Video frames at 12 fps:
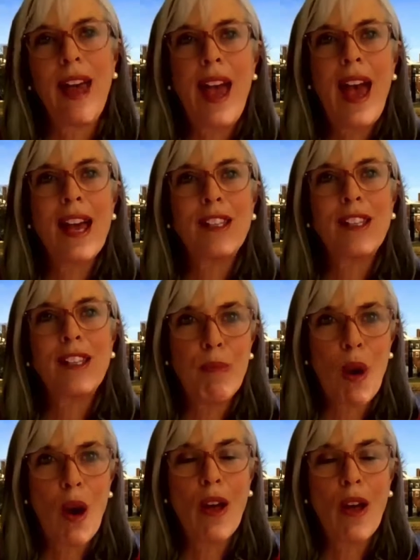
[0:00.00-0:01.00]
at
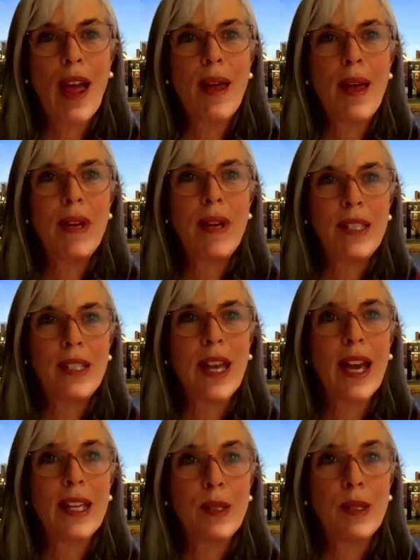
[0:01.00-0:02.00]
small and
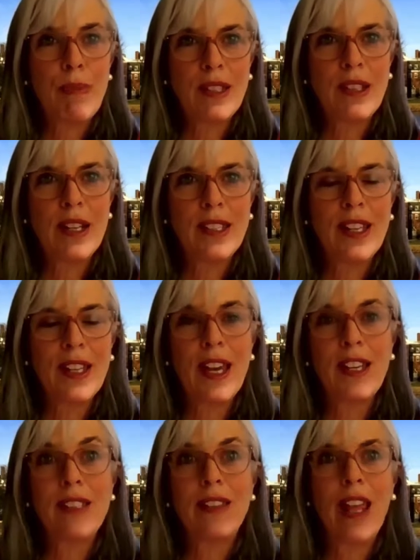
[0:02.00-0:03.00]
mid-sized businesses
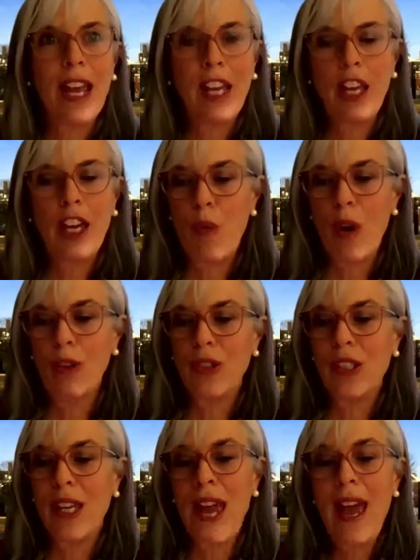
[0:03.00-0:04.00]
like yours,
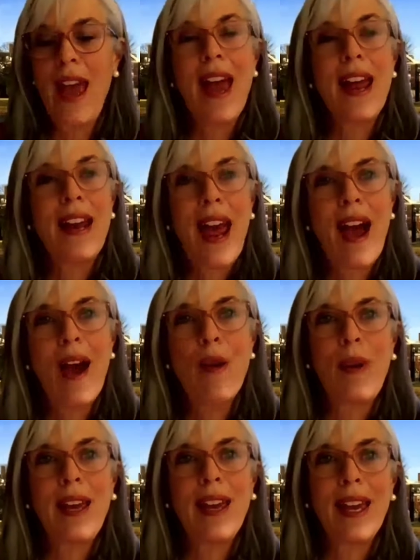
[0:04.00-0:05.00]
and how
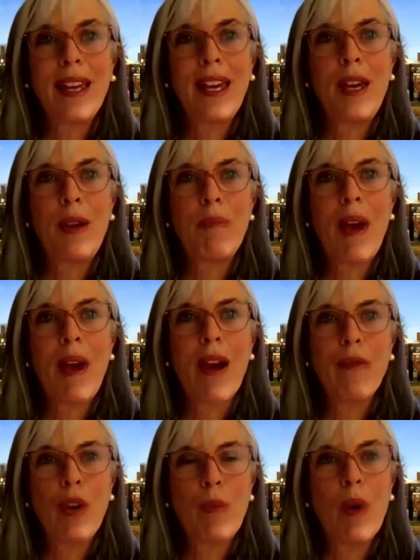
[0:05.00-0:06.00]
we can keep
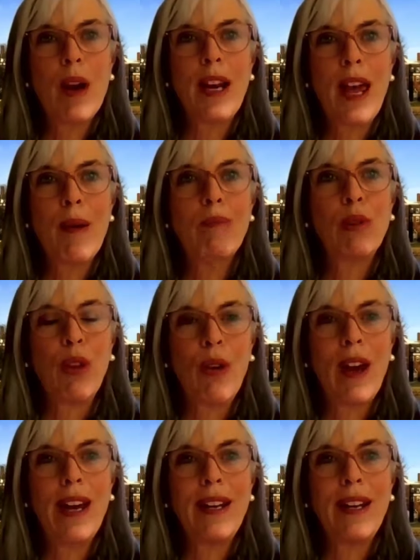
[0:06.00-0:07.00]
everyone
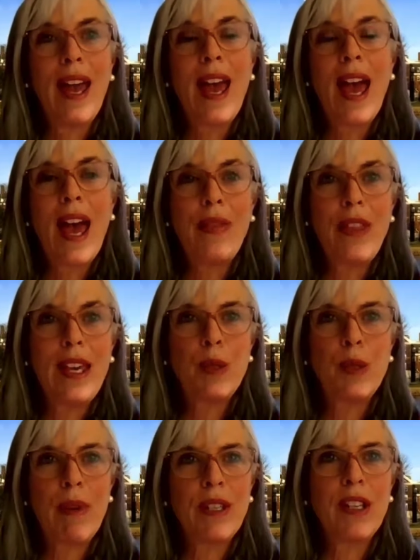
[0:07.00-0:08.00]
employed and
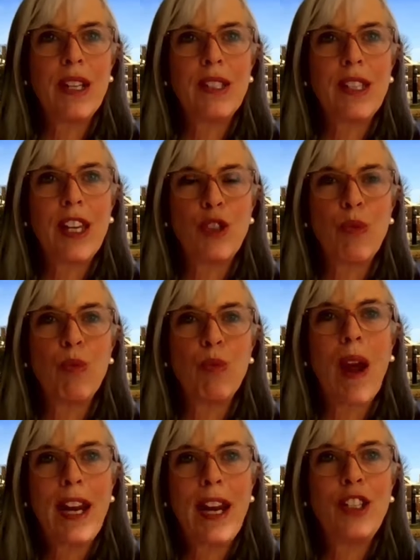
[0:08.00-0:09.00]
these businesses
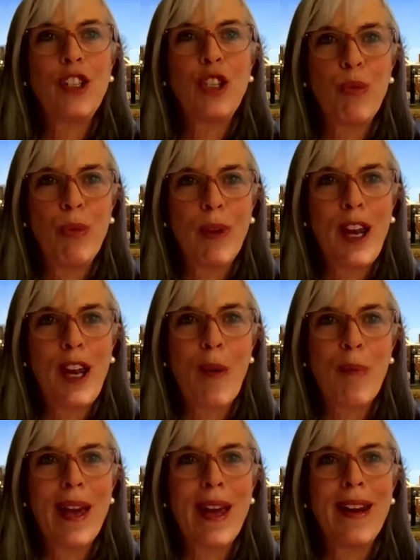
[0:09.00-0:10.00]
ready to
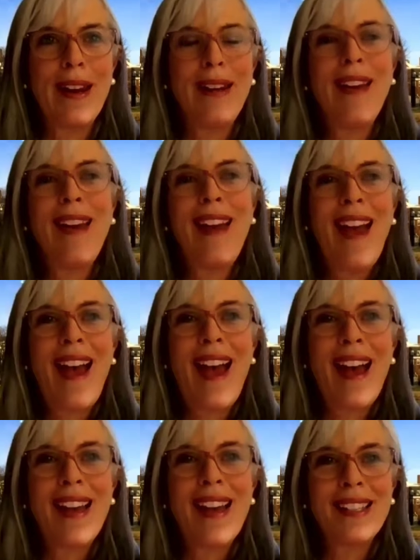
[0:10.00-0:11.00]
reopen.
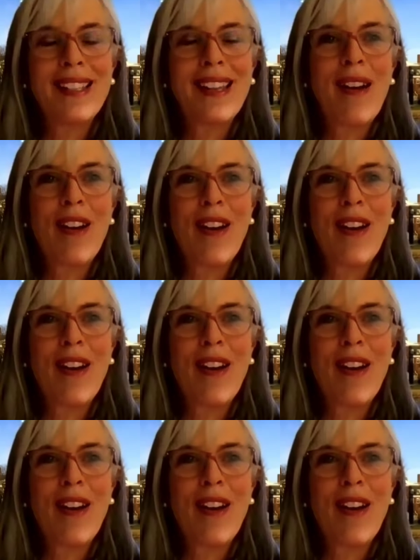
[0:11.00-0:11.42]
As